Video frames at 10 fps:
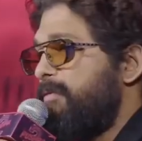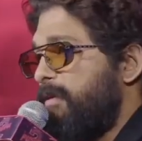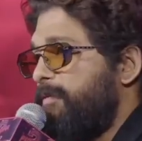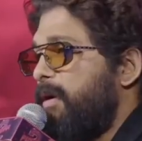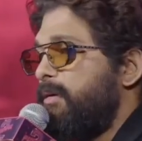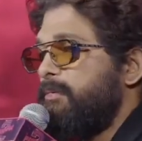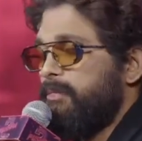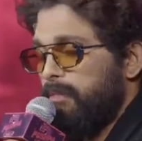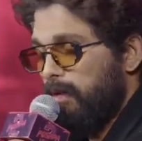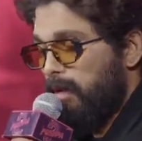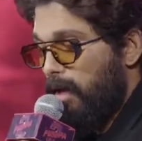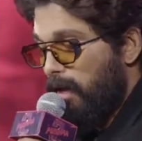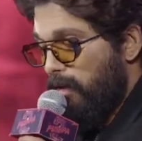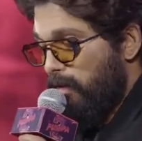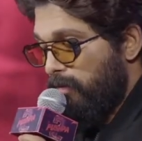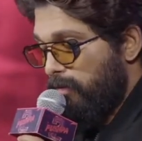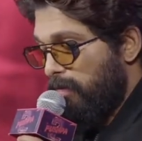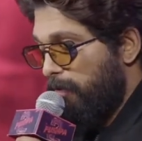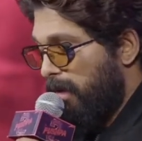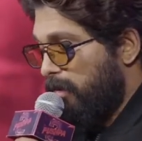my Fafa.
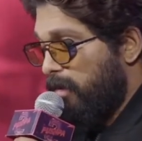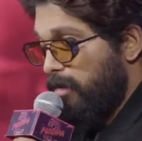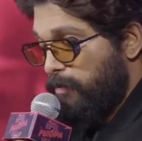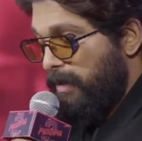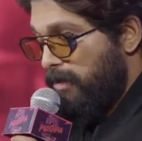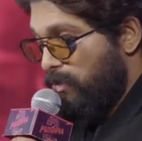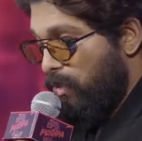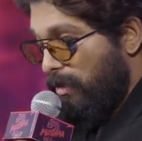My brother has been so